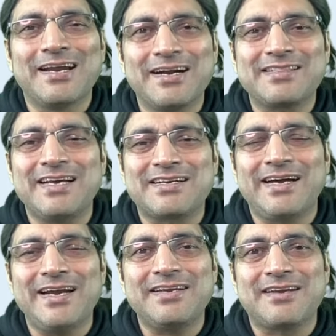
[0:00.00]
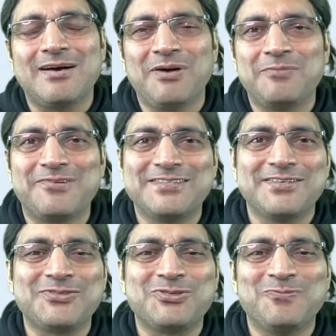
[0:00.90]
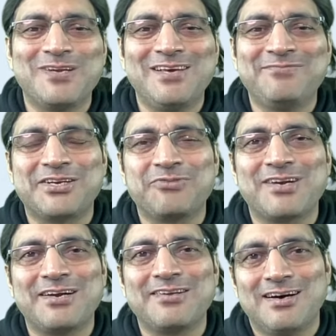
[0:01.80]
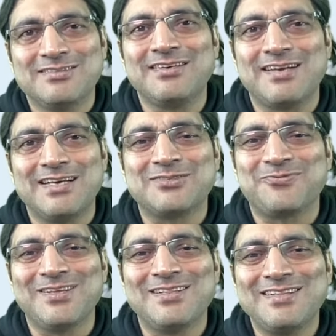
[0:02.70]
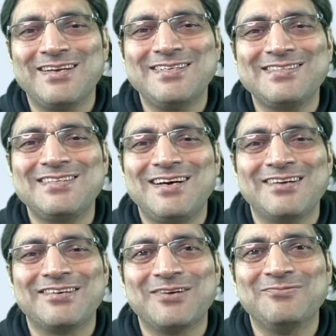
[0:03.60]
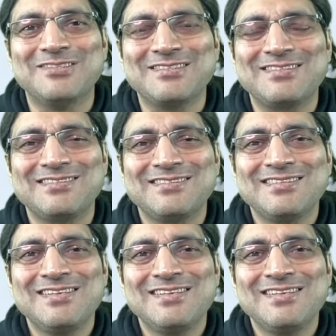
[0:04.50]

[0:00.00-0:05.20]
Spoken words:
get that right, I have reasons to believe that you will get the answer as well. That is 100 hours.